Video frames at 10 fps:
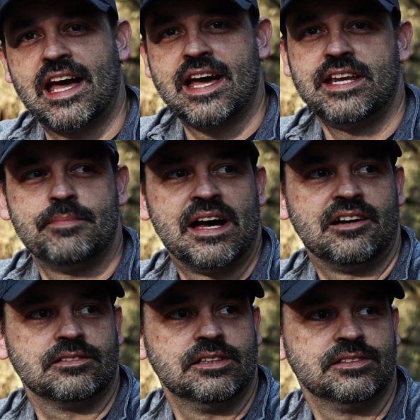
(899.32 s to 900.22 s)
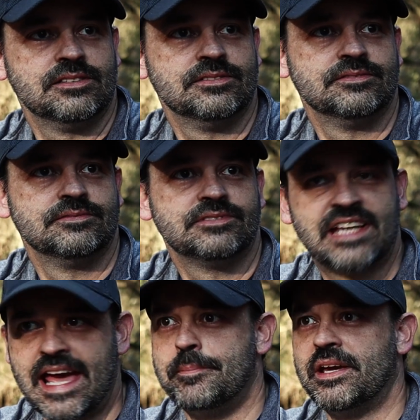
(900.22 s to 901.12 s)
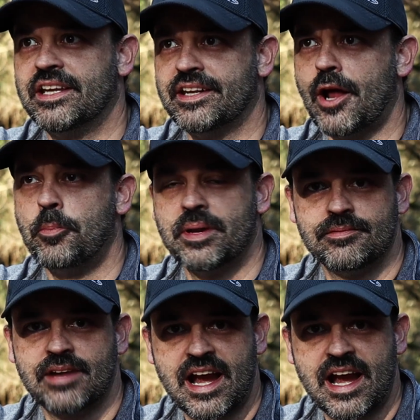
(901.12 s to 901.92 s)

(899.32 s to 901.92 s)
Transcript: I hate about camping in an open